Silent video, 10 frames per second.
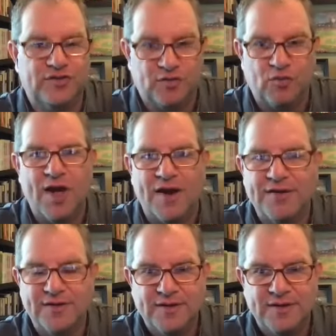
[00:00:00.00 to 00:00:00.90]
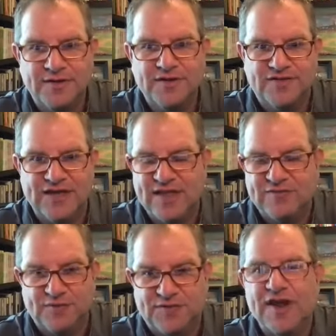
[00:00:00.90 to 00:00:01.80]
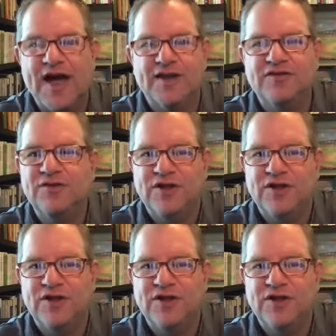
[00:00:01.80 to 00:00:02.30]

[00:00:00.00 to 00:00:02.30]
to run because they that's what they know how to do.